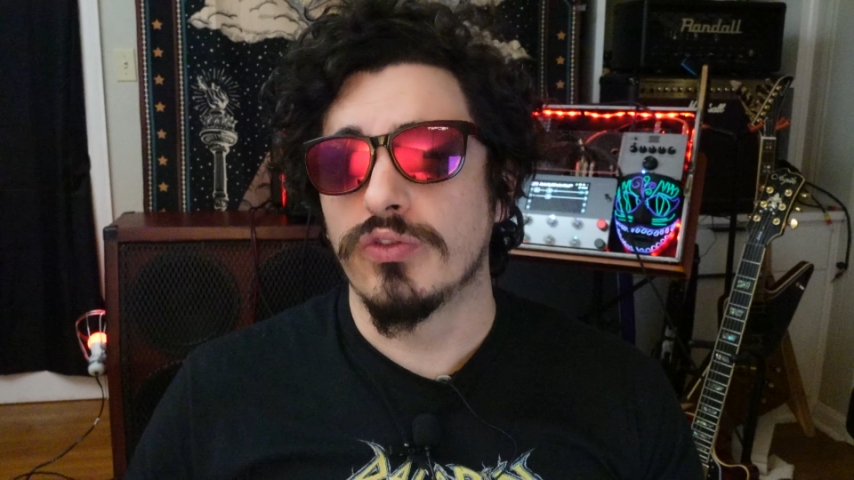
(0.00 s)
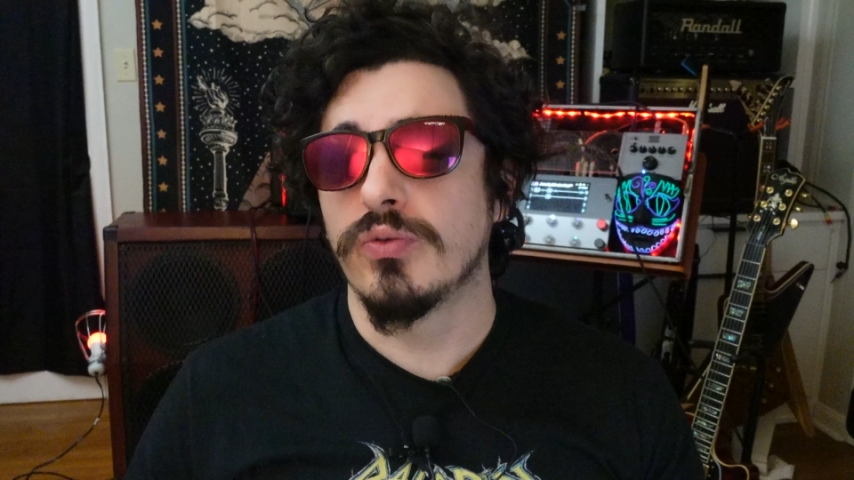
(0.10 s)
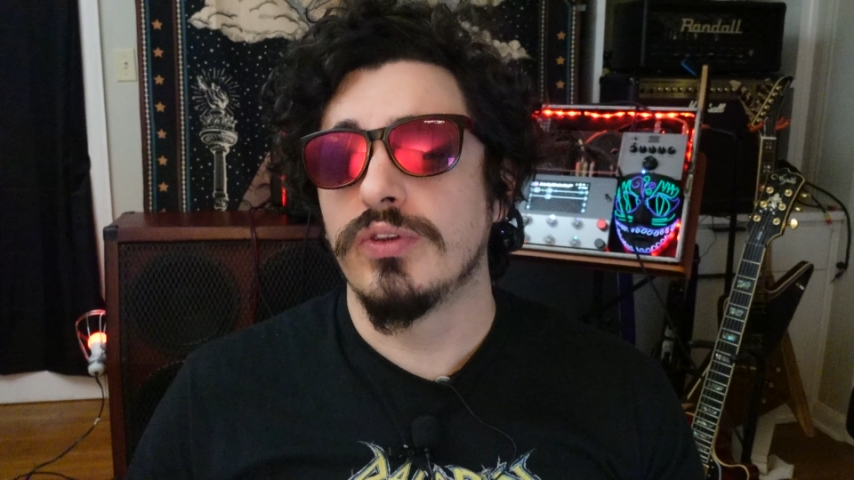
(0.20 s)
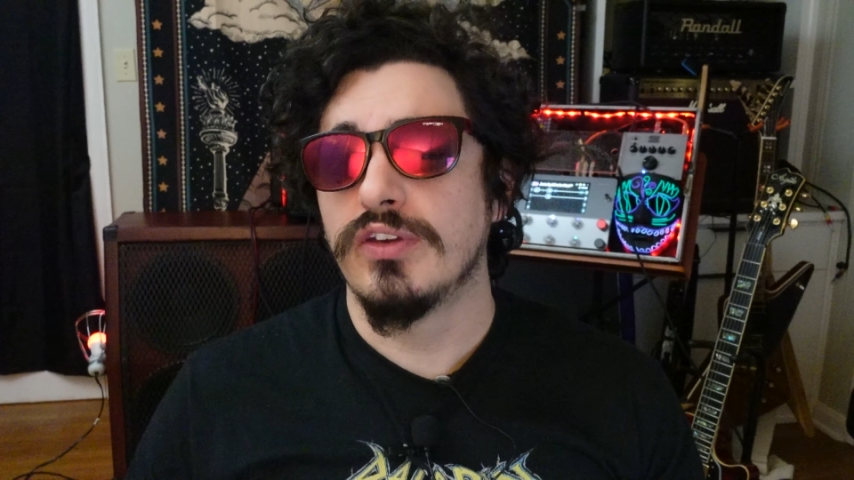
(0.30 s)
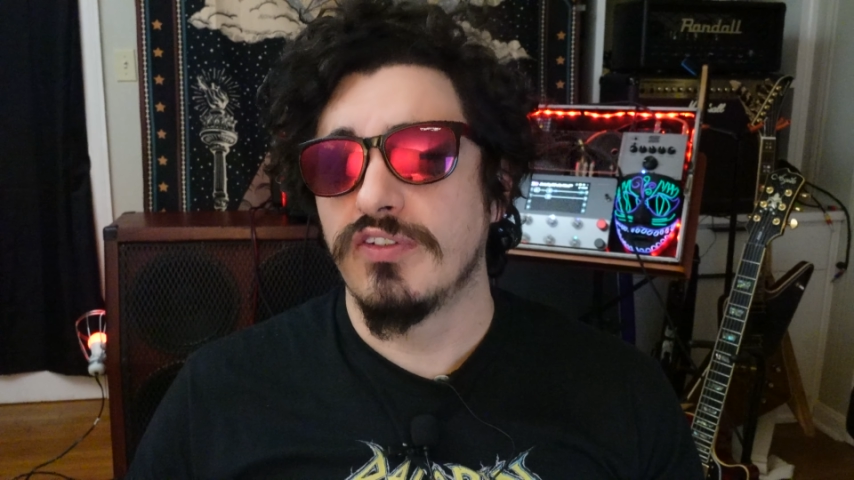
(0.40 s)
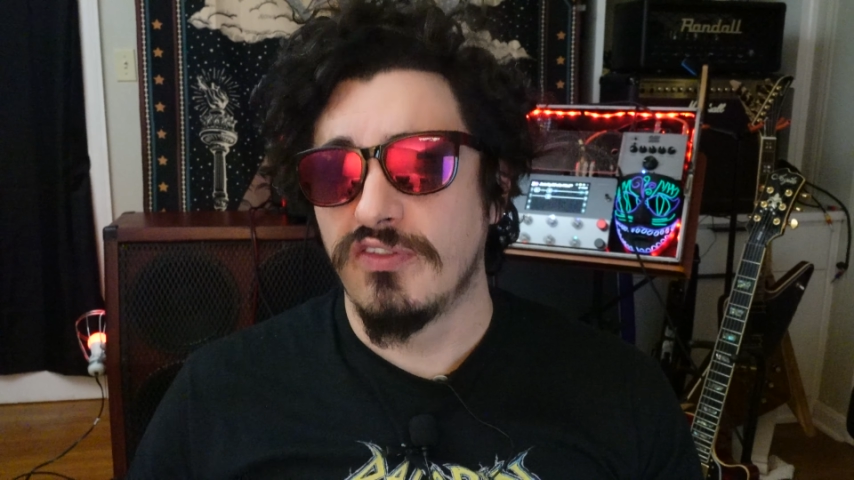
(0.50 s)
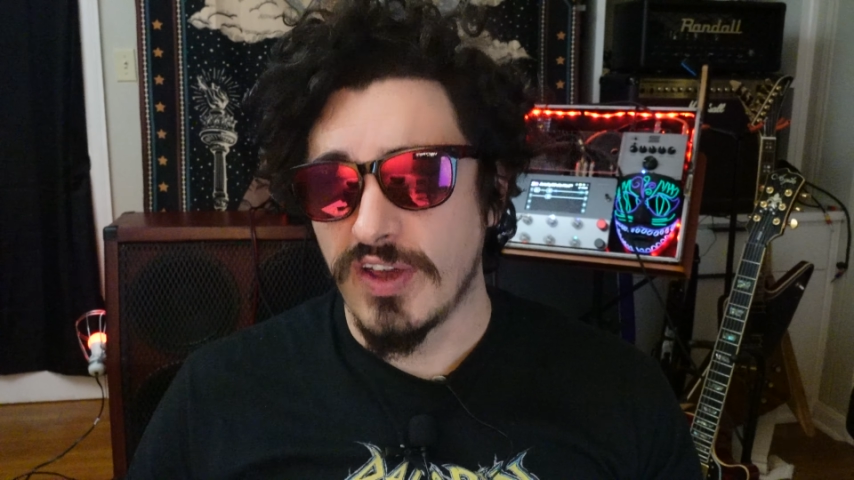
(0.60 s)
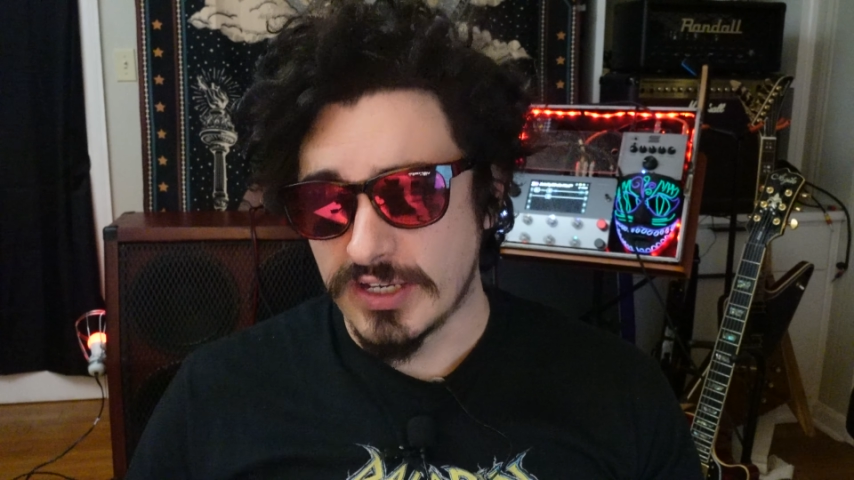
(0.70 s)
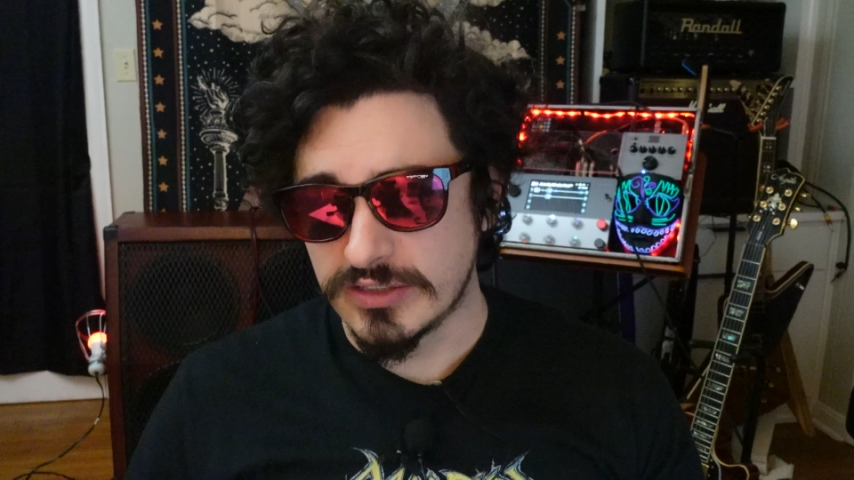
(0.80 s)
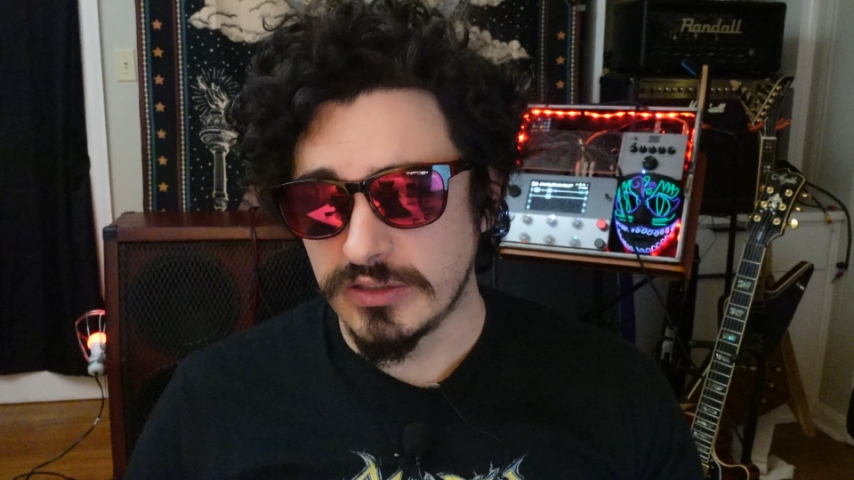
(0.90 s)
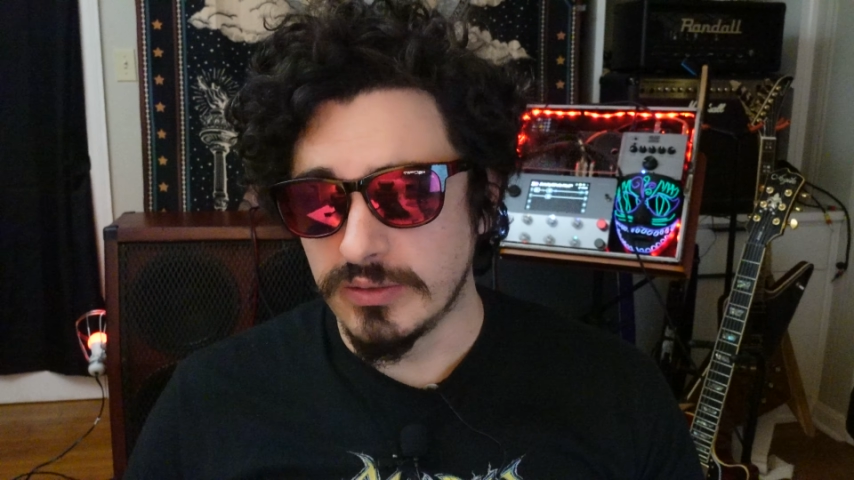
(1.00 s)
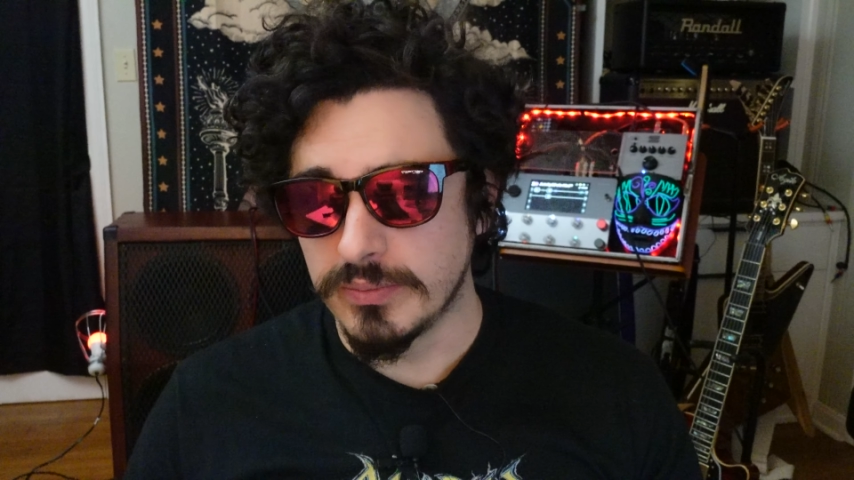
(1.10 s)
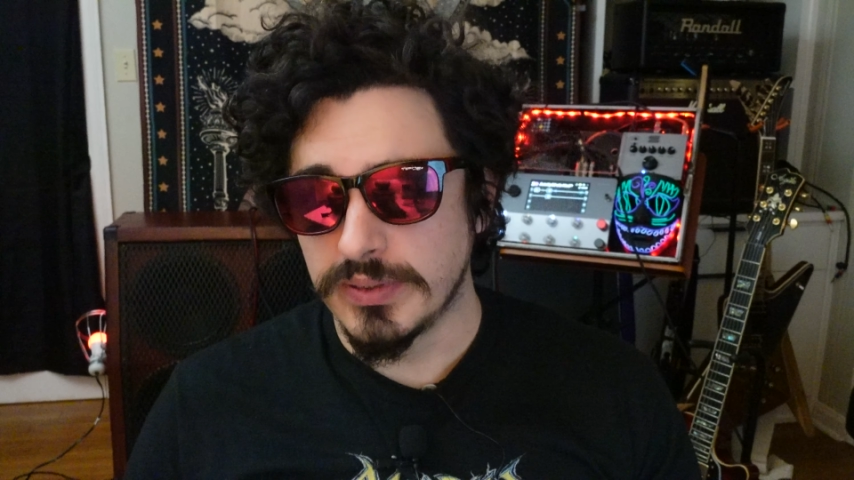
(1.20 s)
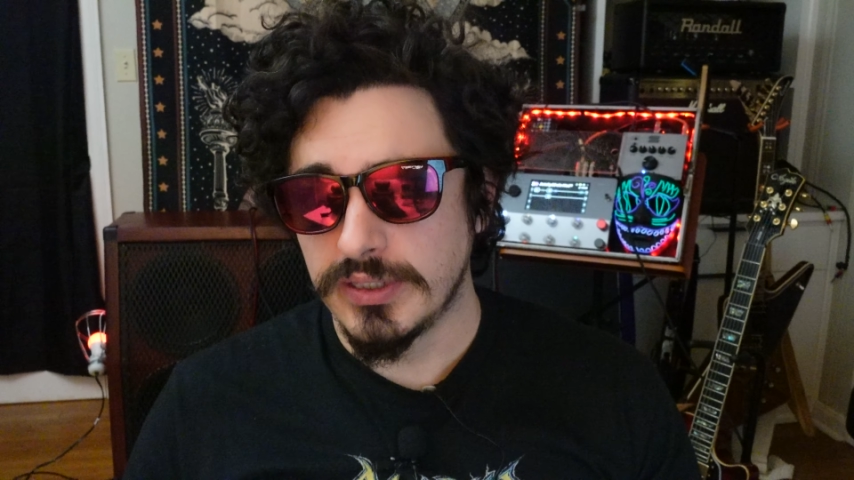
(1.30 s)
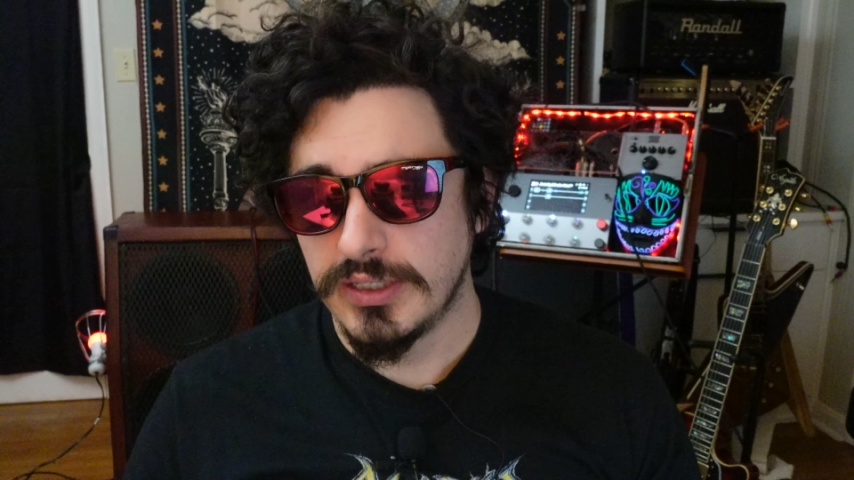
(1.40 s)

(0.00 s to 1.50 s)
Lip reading: through the effects loop